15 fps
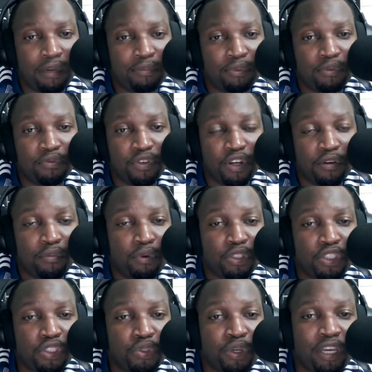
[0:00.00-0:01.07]
very much
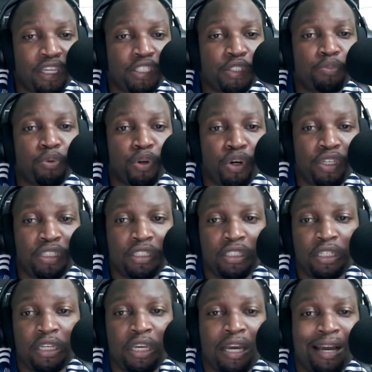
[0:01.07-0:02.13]
to exploit
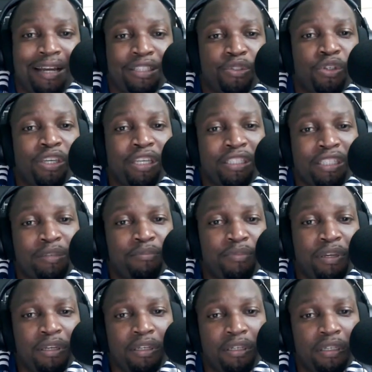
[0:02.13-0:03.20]
and to get him
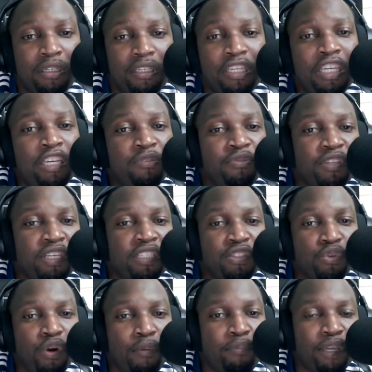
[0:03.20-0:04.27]
even into
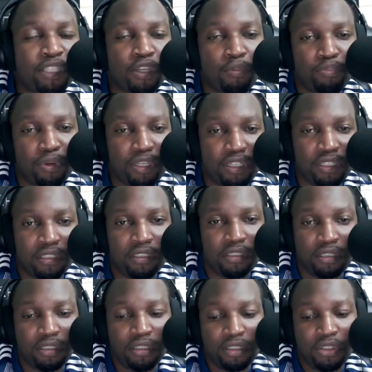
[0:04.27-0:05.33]
a better player.
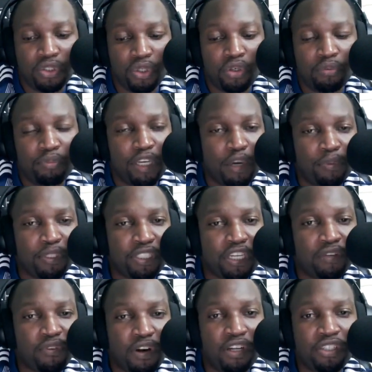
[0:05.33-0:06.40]
So big up yourself,
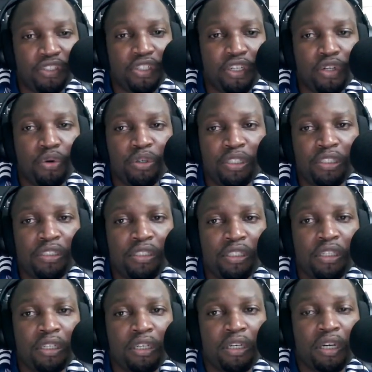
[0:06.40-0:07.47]
Andre Lewis.
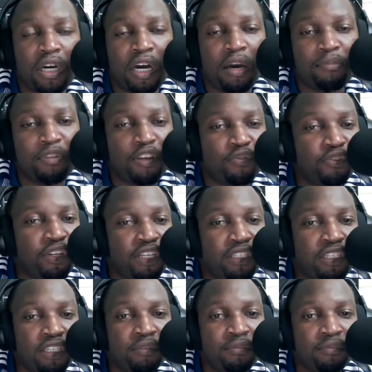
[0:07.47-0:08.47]
Definitely,